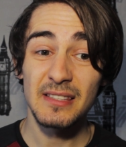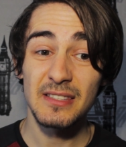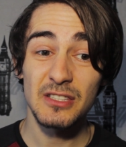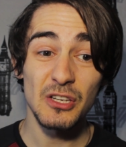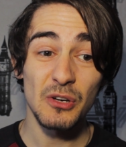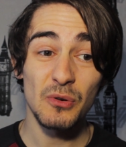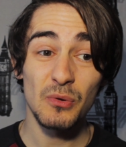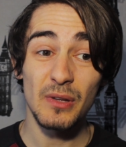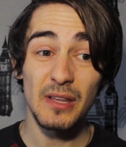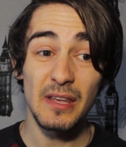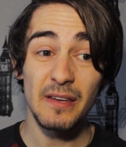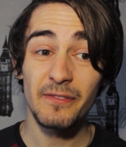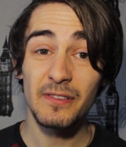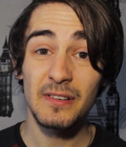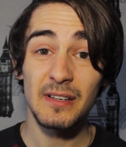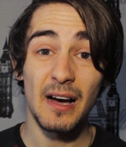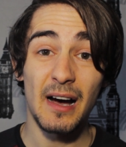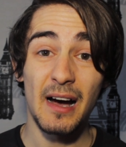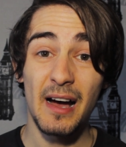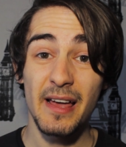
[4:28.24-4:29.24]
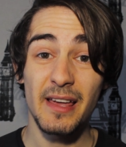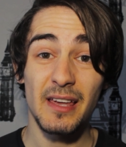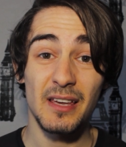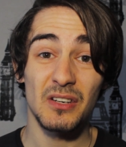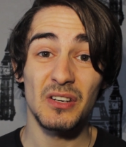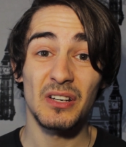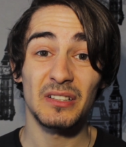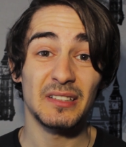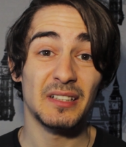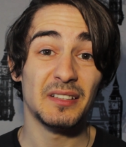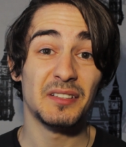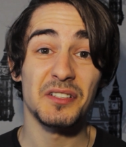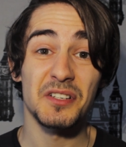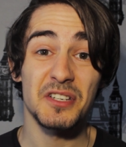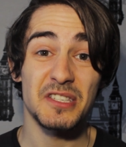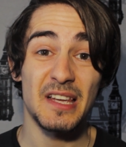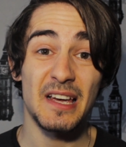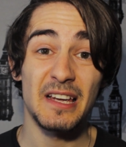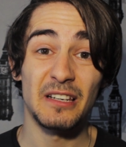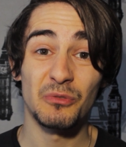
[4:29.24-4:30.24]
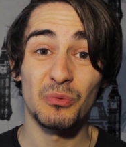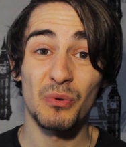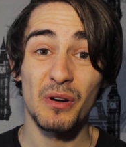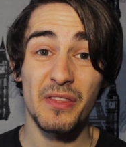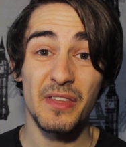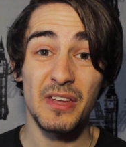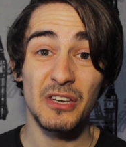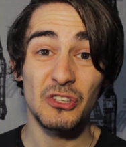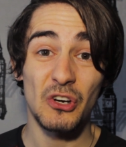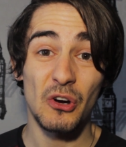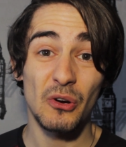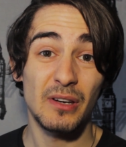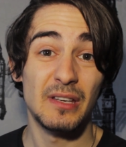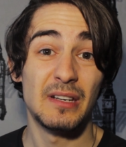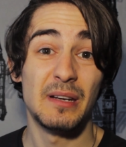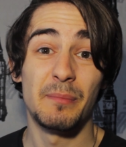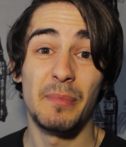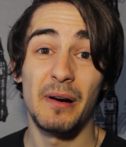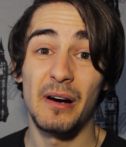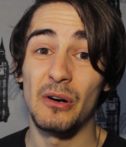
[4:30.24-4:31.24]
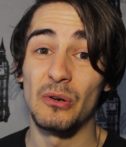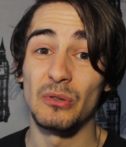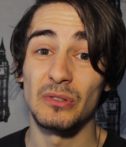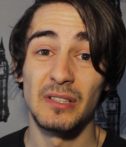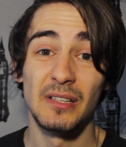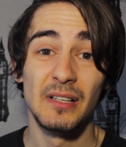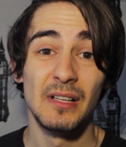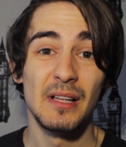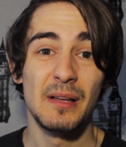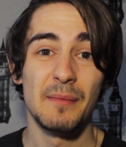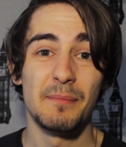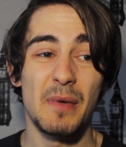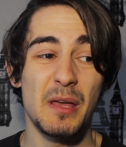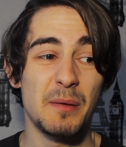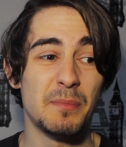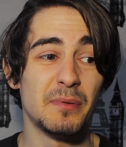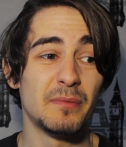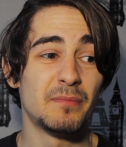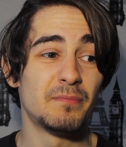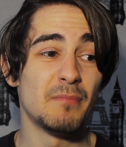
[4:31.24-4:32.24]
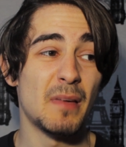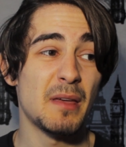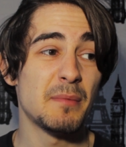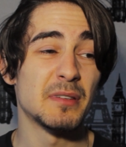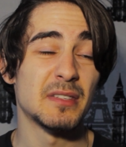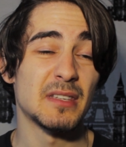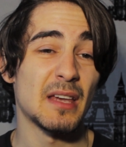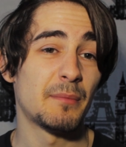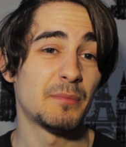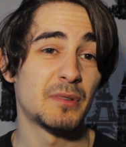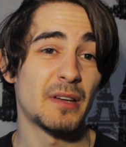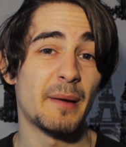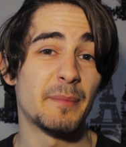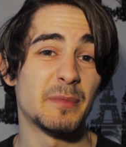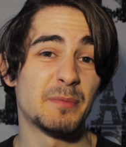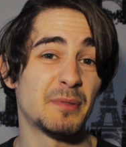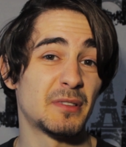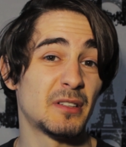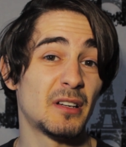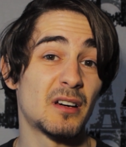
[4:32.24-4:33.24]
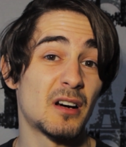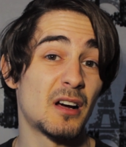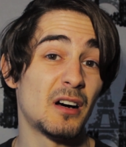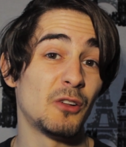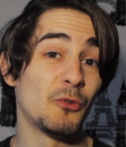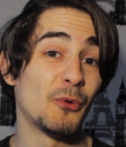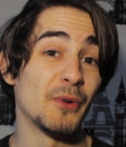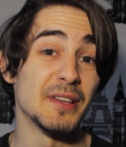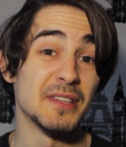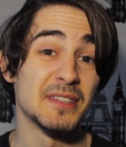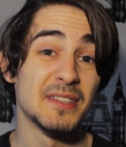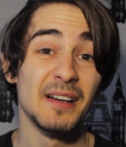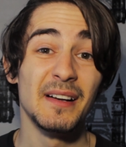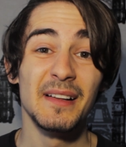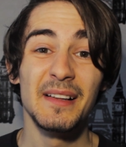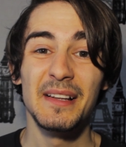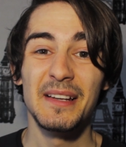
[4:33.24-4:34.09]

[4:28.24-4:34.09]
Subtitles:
So even I cannot understand what are they talking about. Maybe sometimes, but not always.